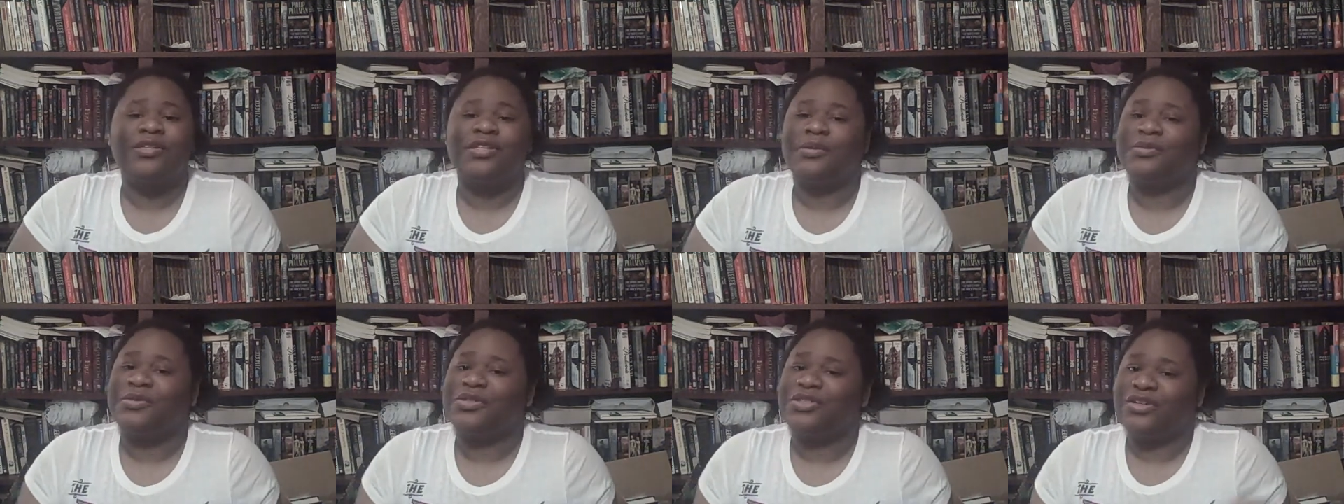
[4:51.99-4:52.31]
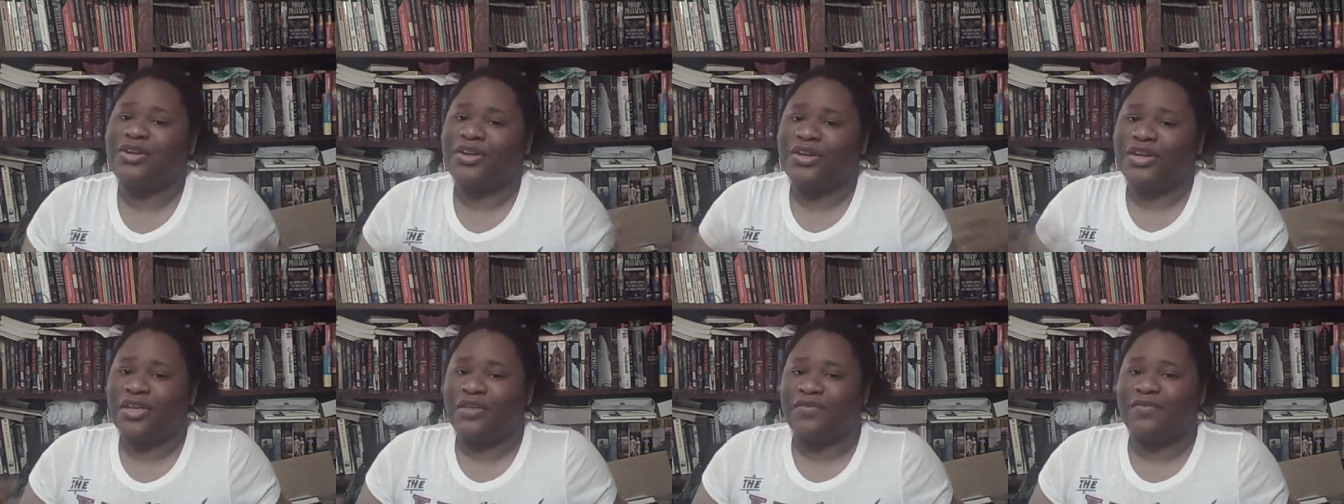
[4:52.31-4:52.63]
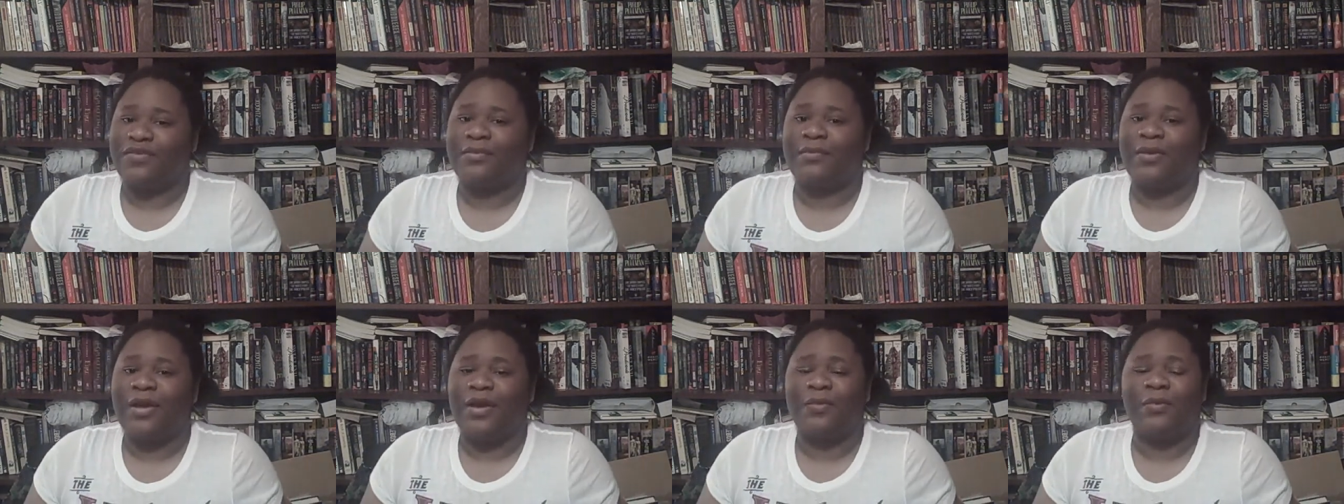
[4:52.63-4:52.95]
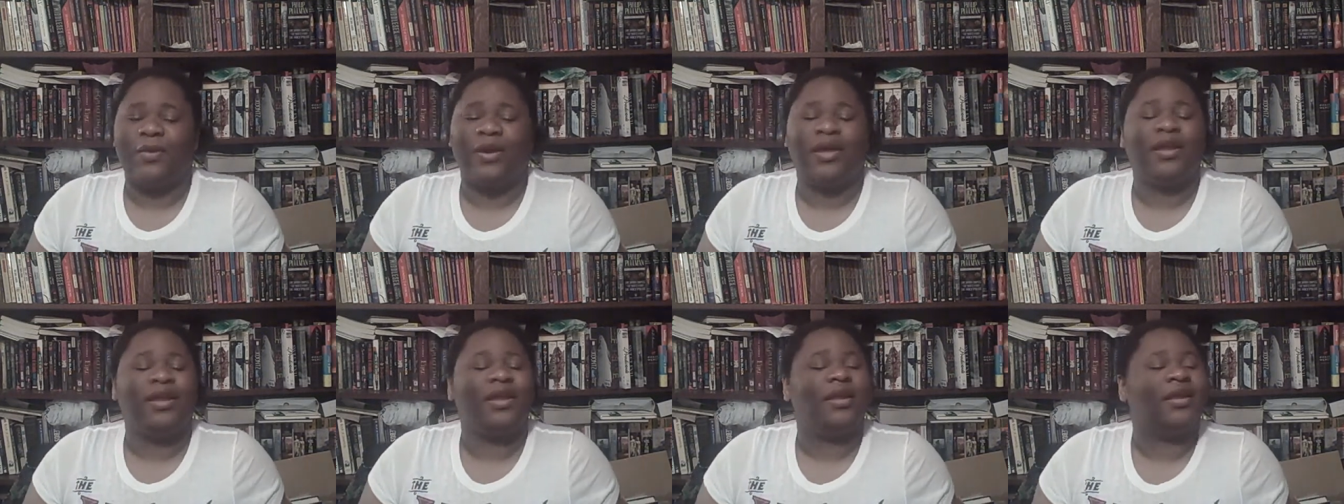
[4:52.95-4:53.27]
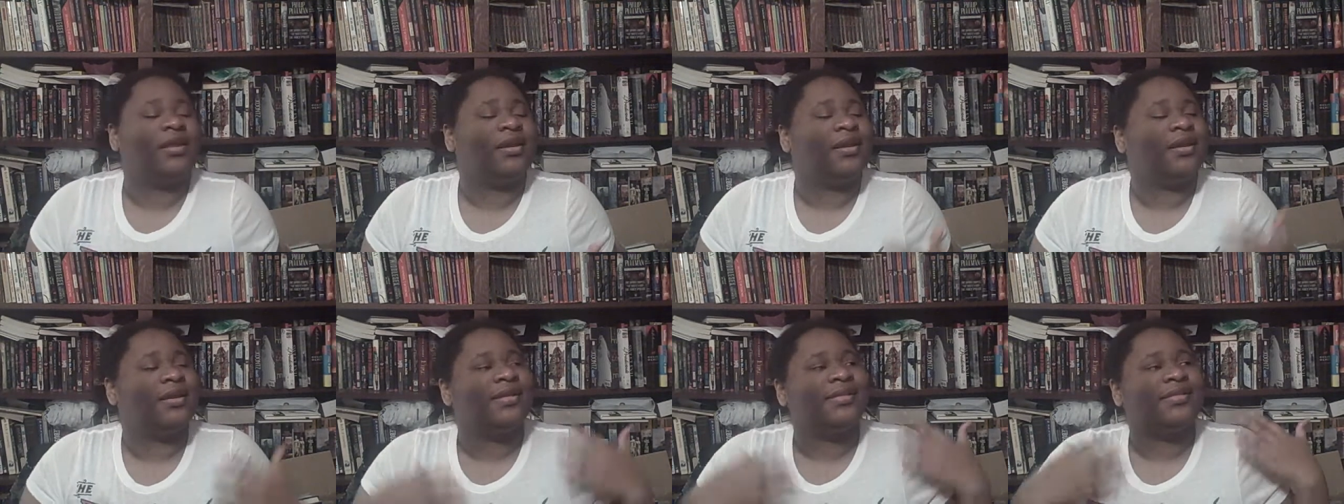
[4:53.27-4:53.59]
so I'm just going to give you my
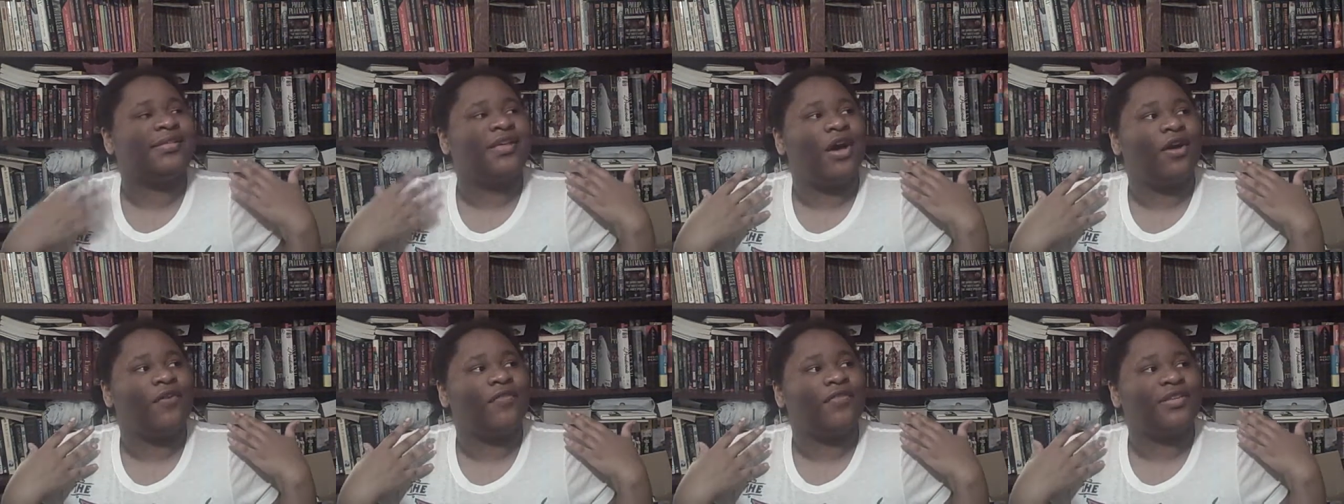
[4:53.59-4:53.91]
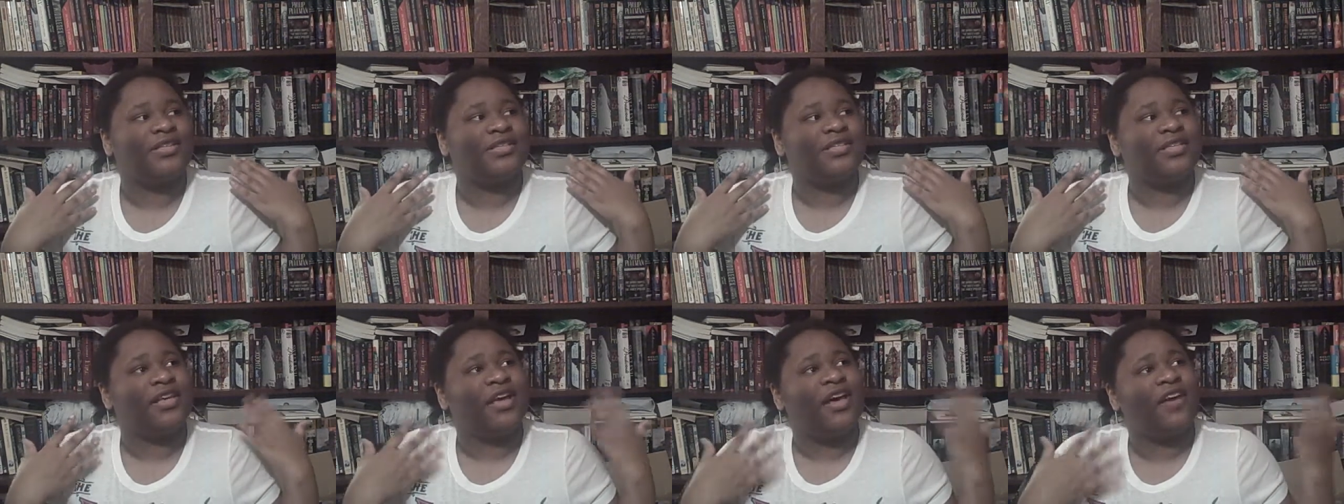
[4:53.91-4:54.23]
rating, and it's obviously